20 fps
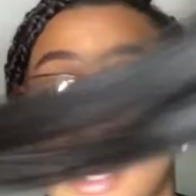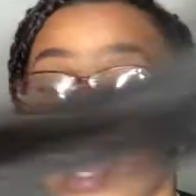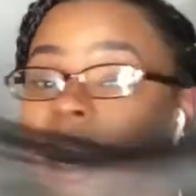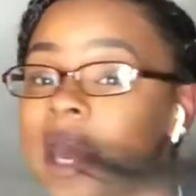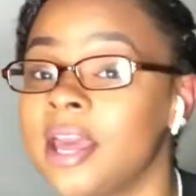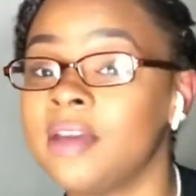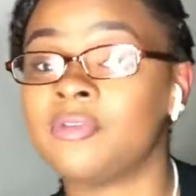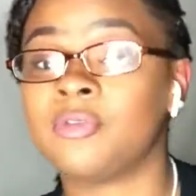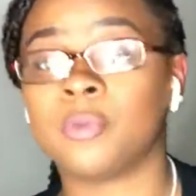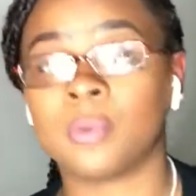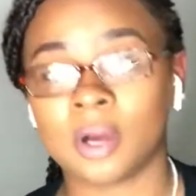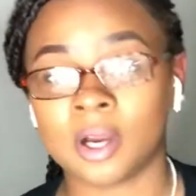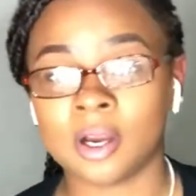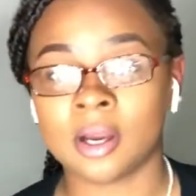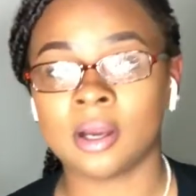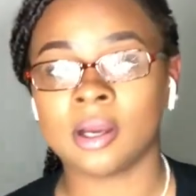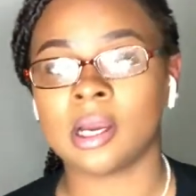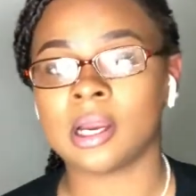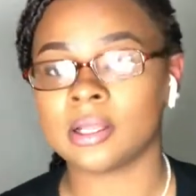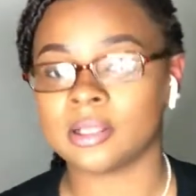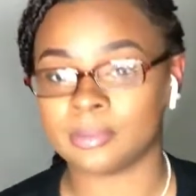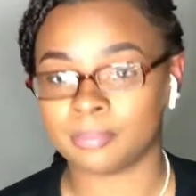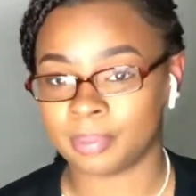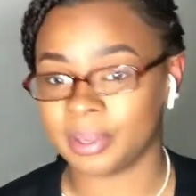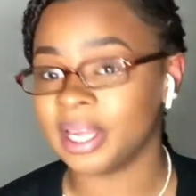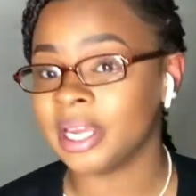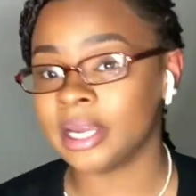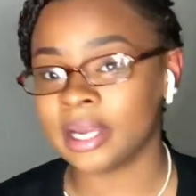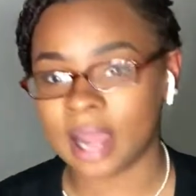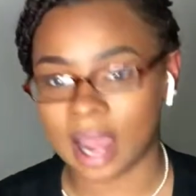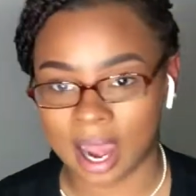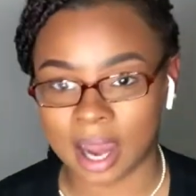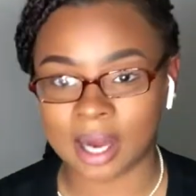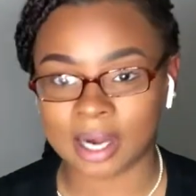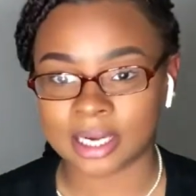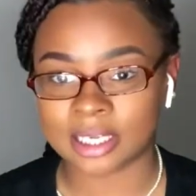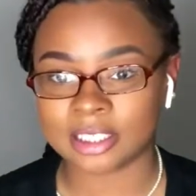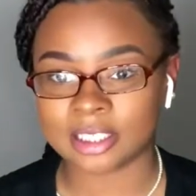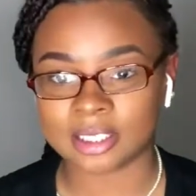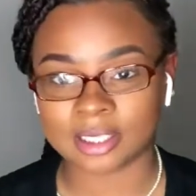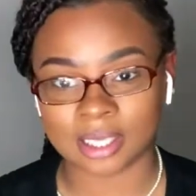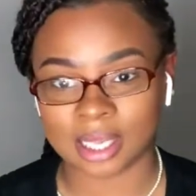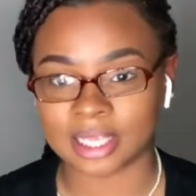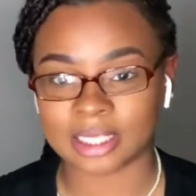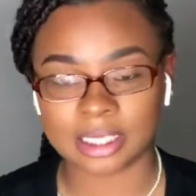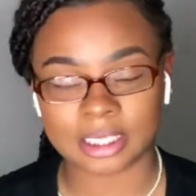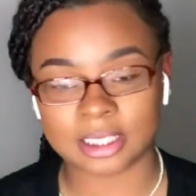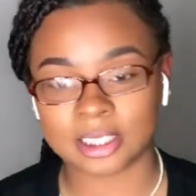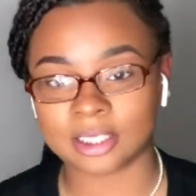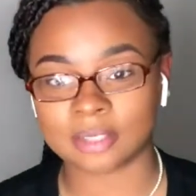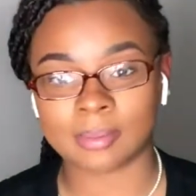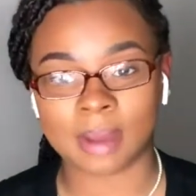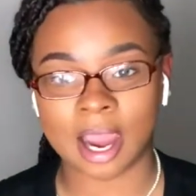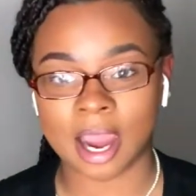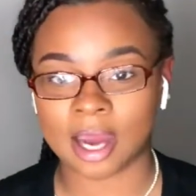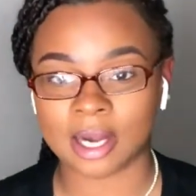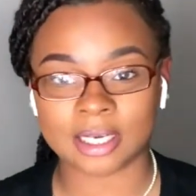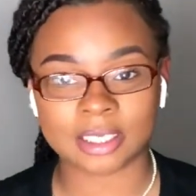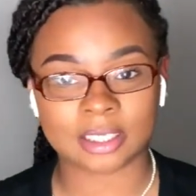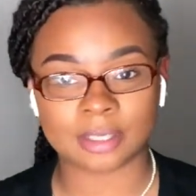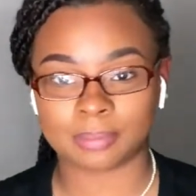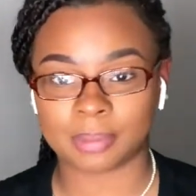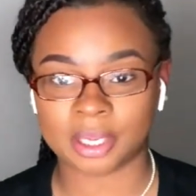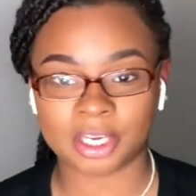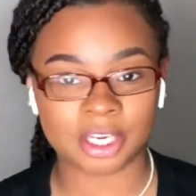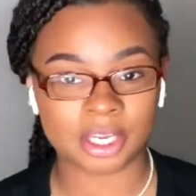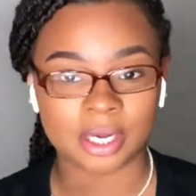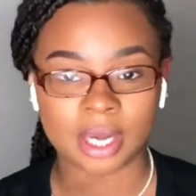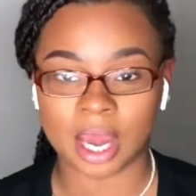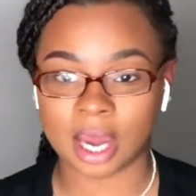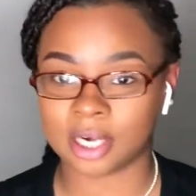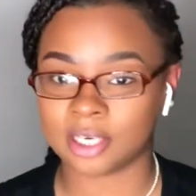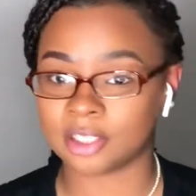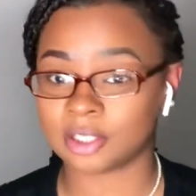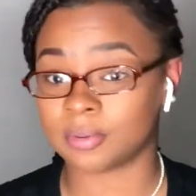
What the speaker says: if we're being honest, like this is my honest opinion, honest